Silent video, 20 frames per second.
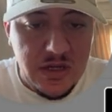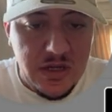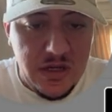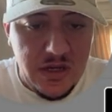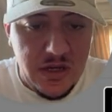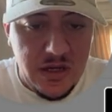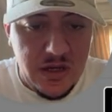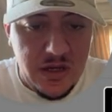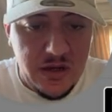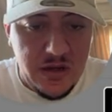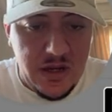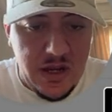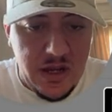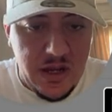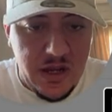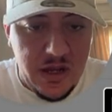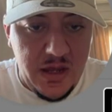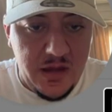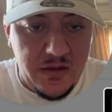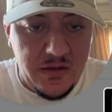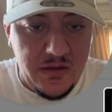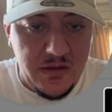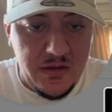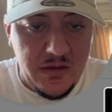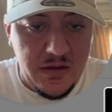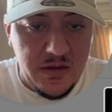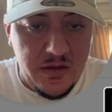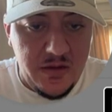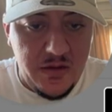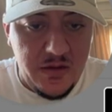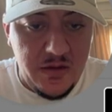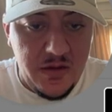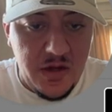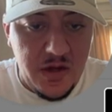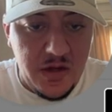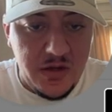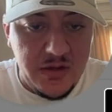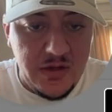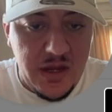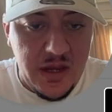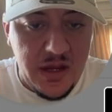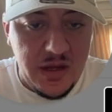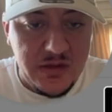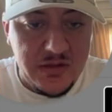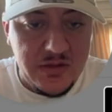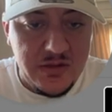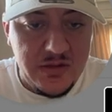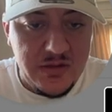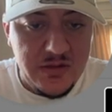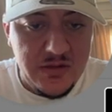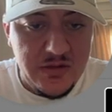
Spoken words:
and add another long text.